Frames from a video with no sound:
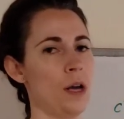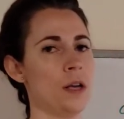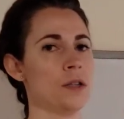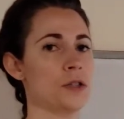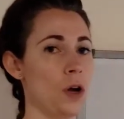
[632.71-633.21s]

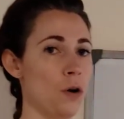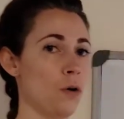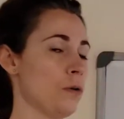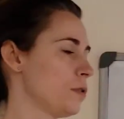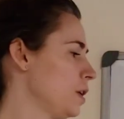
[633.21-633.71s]

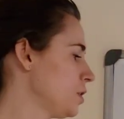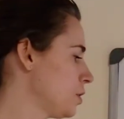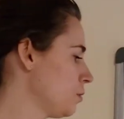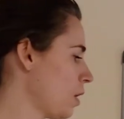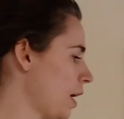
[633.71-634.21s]
So these
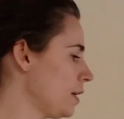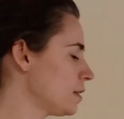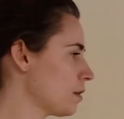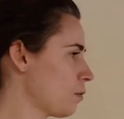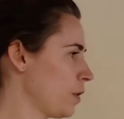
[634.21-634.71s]
two
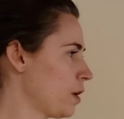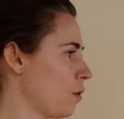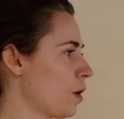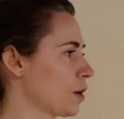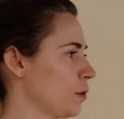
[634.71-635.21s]
lines we know
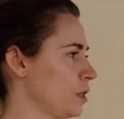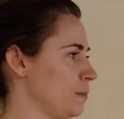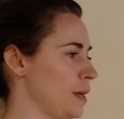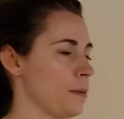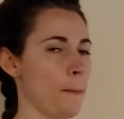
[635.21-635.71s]
are going to
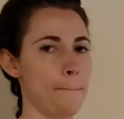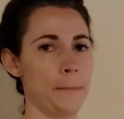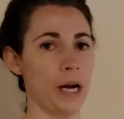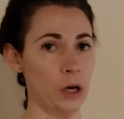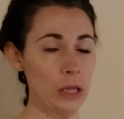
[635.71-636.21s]
be
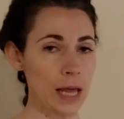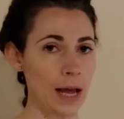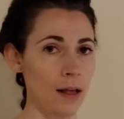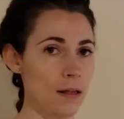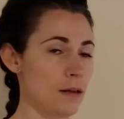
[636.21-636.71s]

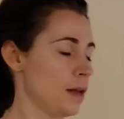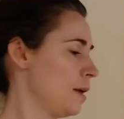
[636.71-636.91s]
parallel